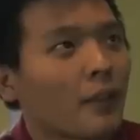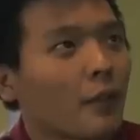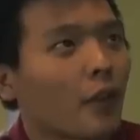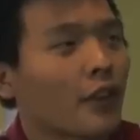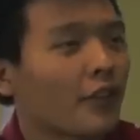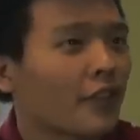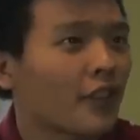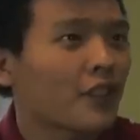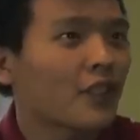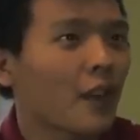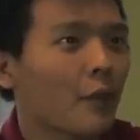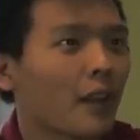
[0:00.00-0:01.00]
On the
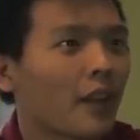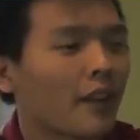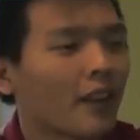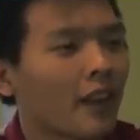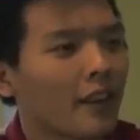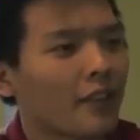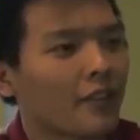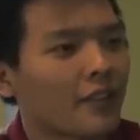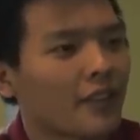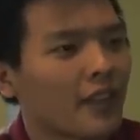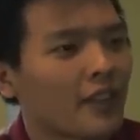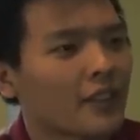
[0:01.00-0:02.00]
first time when I
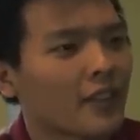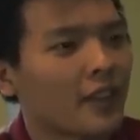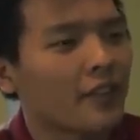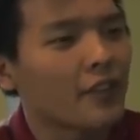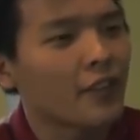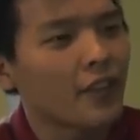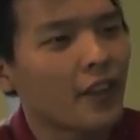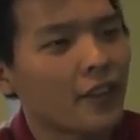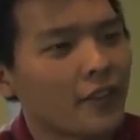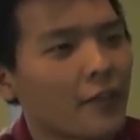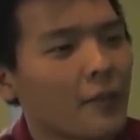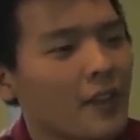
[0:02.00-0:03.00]
arrived, there's a few
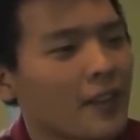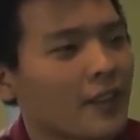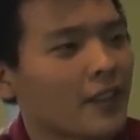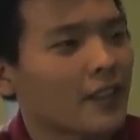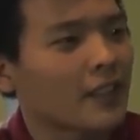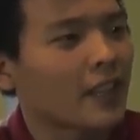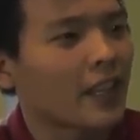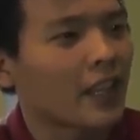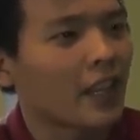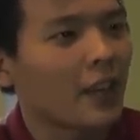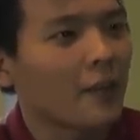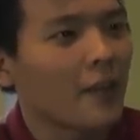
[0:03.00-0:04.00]
unfamiliar things like
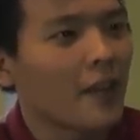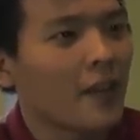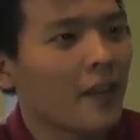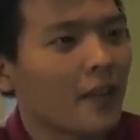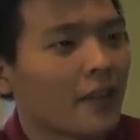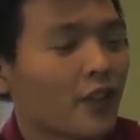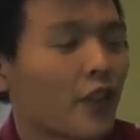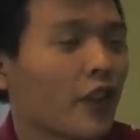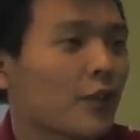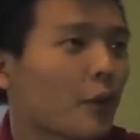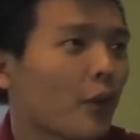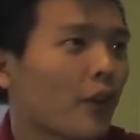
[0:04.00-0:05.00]
the
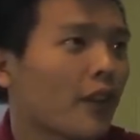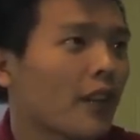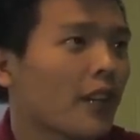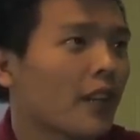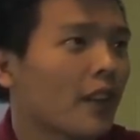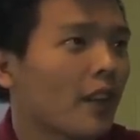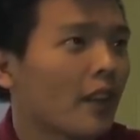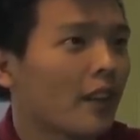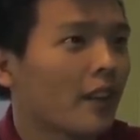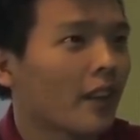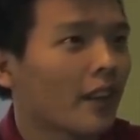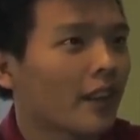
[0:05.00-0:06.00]
transport,
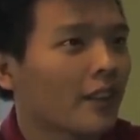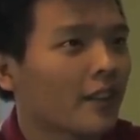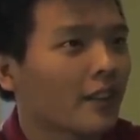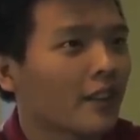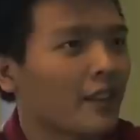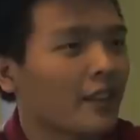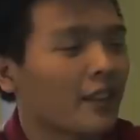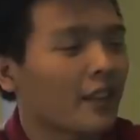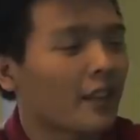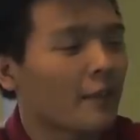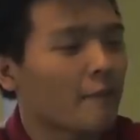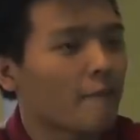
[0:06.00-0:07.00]
like
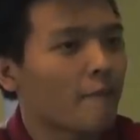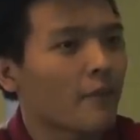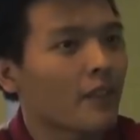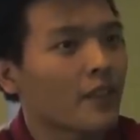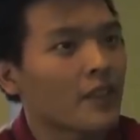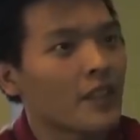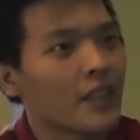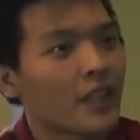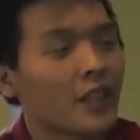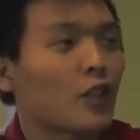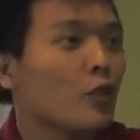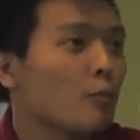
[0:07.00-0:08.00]

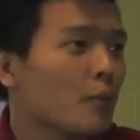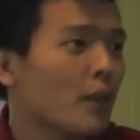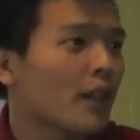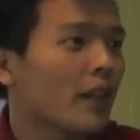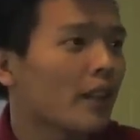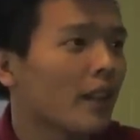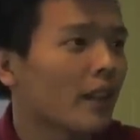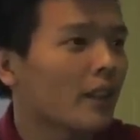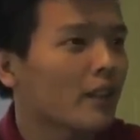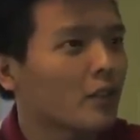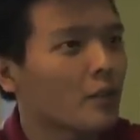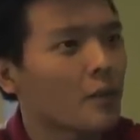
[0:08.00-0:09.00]
the tube. Like
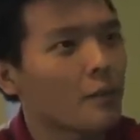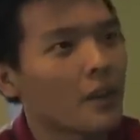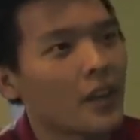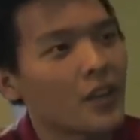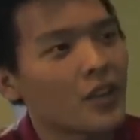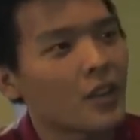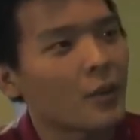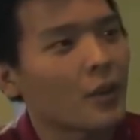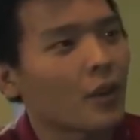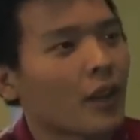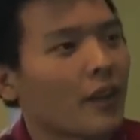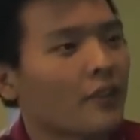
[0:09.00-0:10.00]
in Malaysia, we
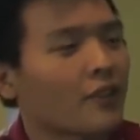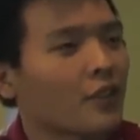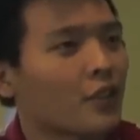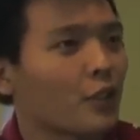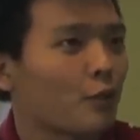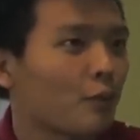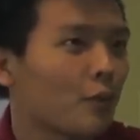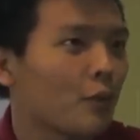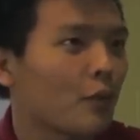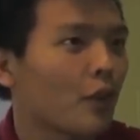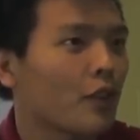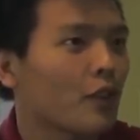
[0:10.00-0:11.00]
don't have tube.
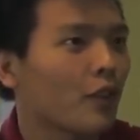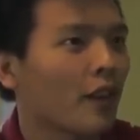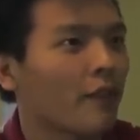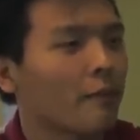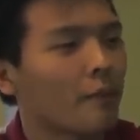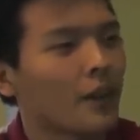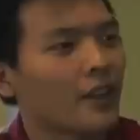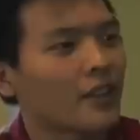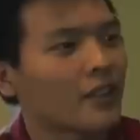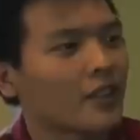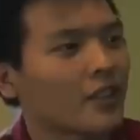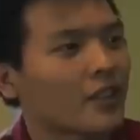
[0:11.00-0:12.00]
We only have
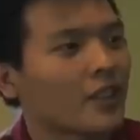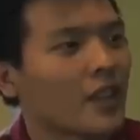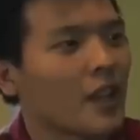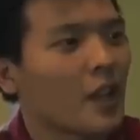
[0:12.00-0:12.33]
buses.